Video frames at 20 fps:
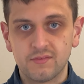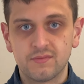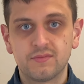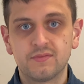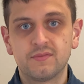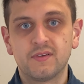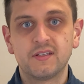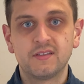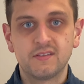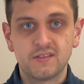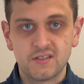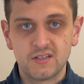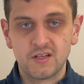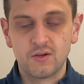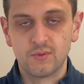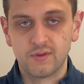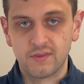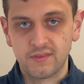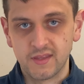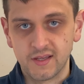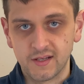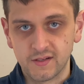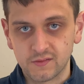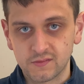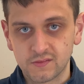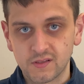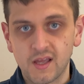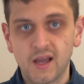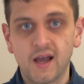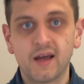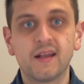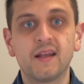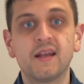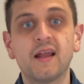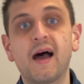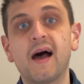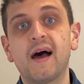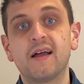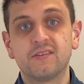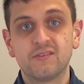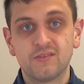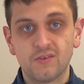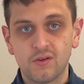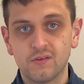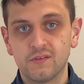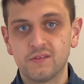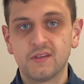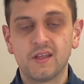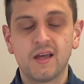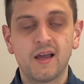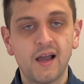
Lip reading: finding newer things, and then adding on to that.